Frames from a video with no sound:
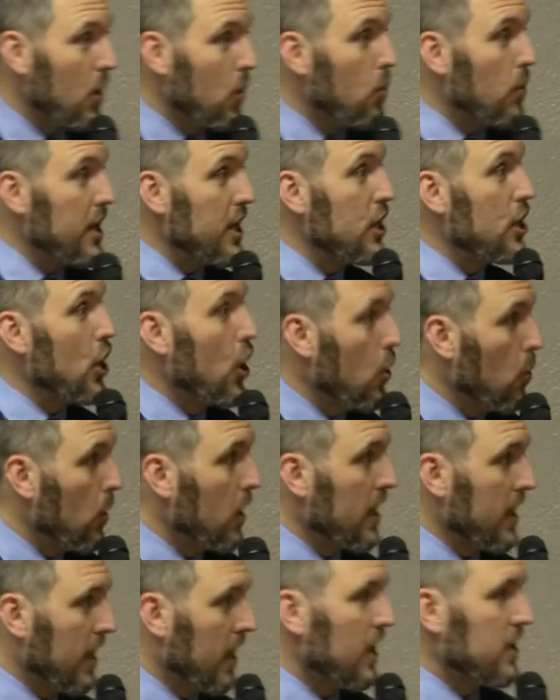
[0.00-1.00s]
We know
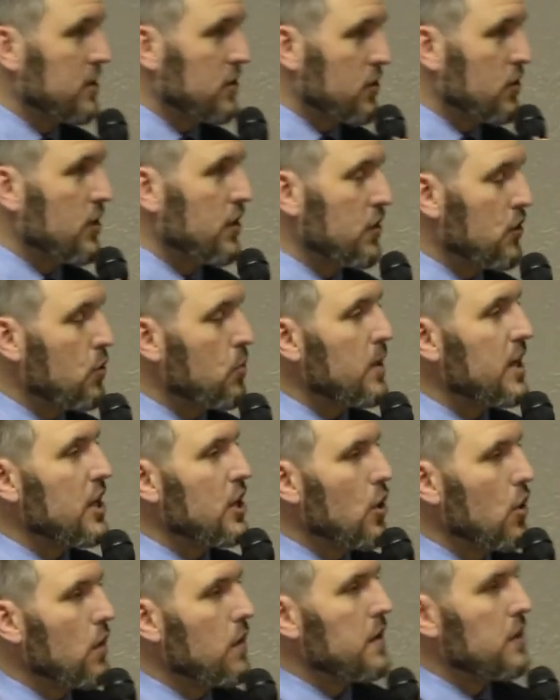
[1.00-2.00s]
what God's going to do. We
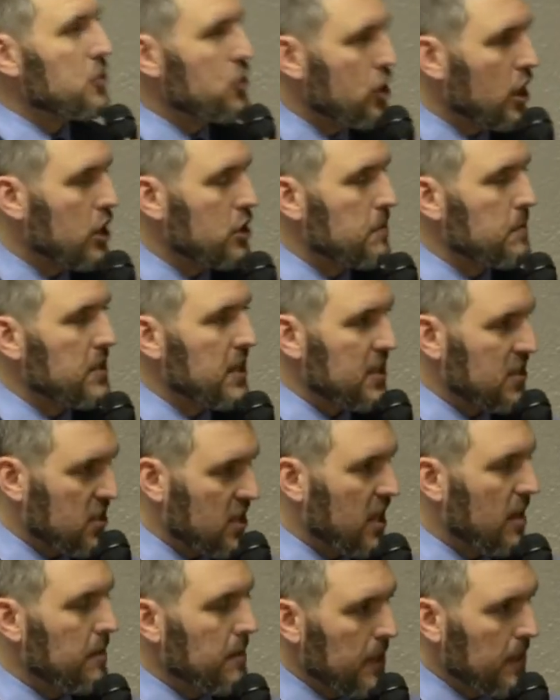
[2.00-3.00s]
know the judgment that's
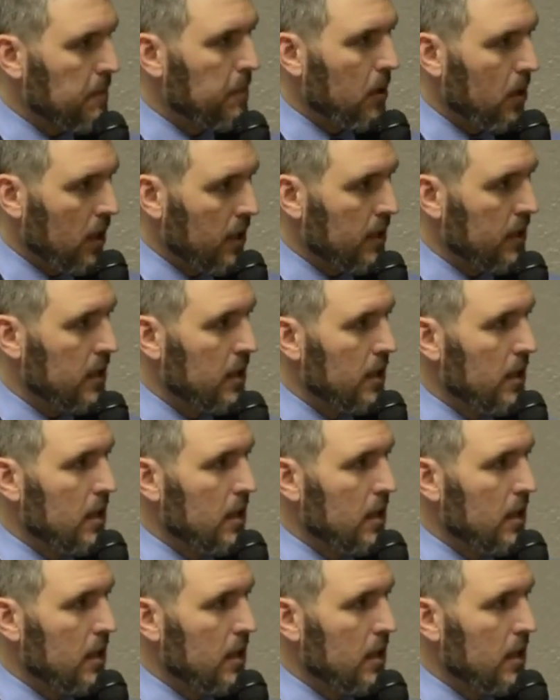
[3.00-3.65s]
coming upon